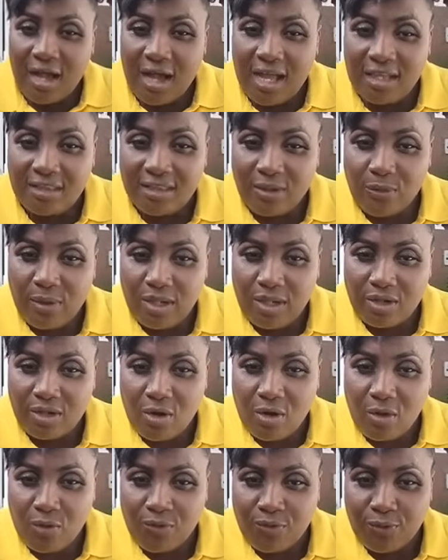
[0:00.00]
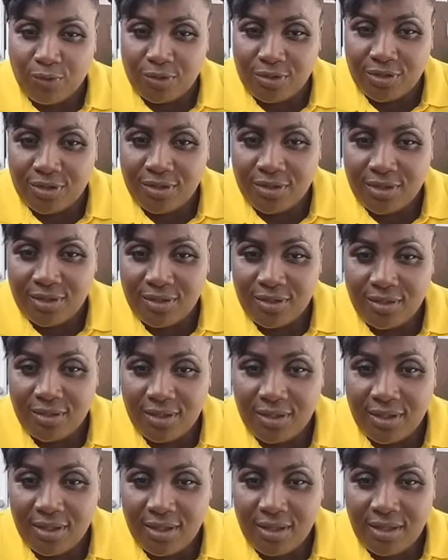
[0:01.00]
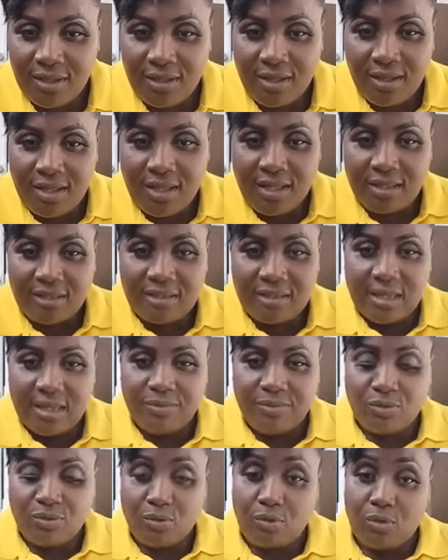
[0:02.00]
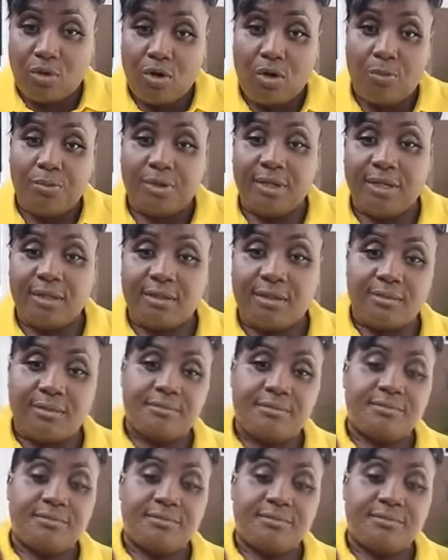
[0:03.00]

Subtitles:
Auntie well comfort. Them soon come with it.